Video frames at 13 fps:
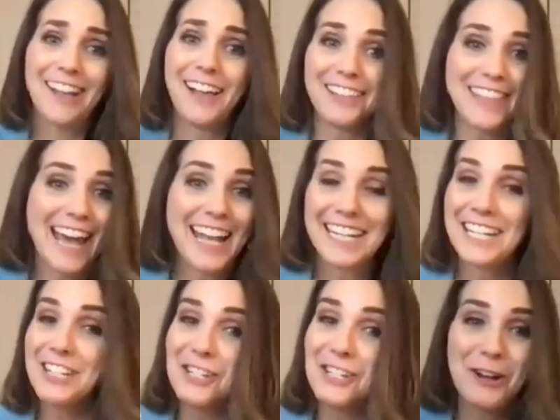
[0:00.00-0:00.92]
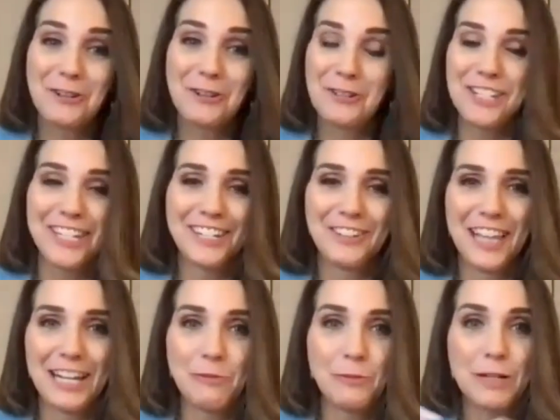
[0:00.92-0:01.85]
all of that, it shows,
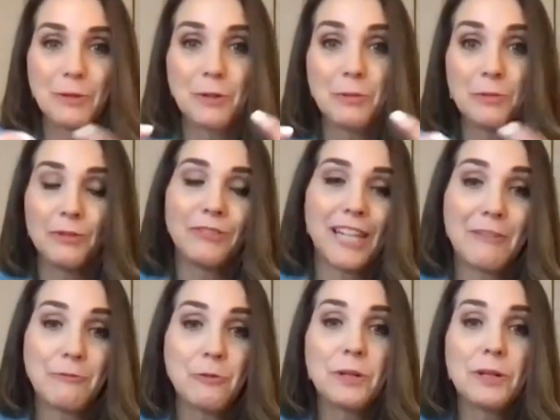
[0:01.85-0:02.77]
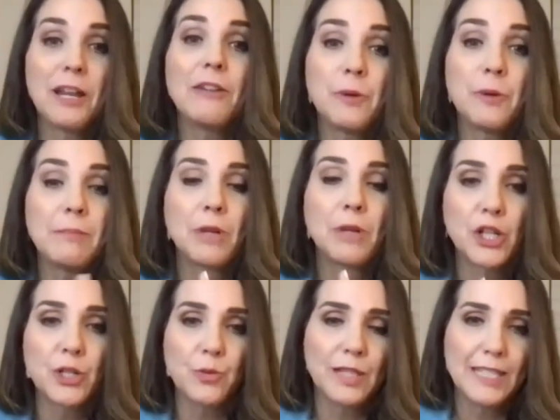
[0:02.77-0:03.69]
like we will, if we
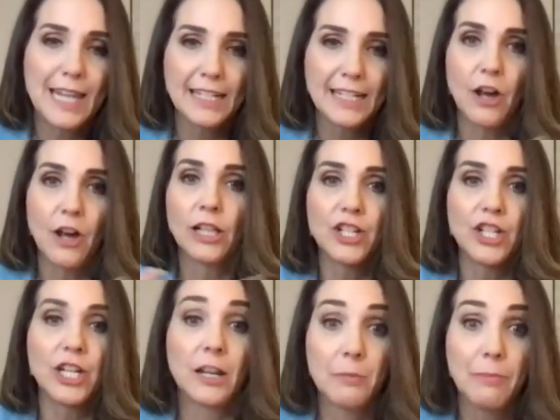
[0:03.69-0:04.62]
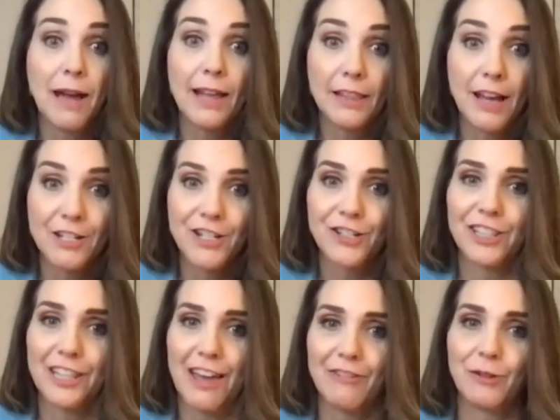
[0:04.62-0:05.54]
merge with technology on a
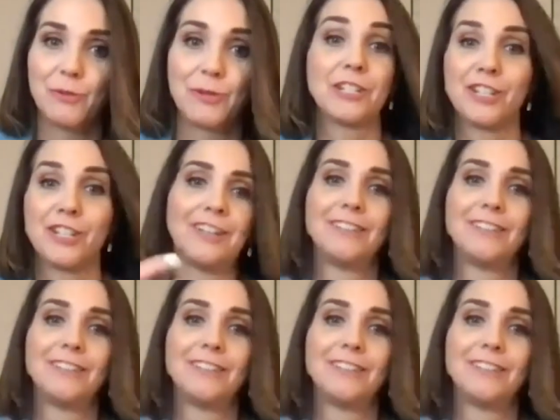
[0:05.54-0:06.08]
biological level, which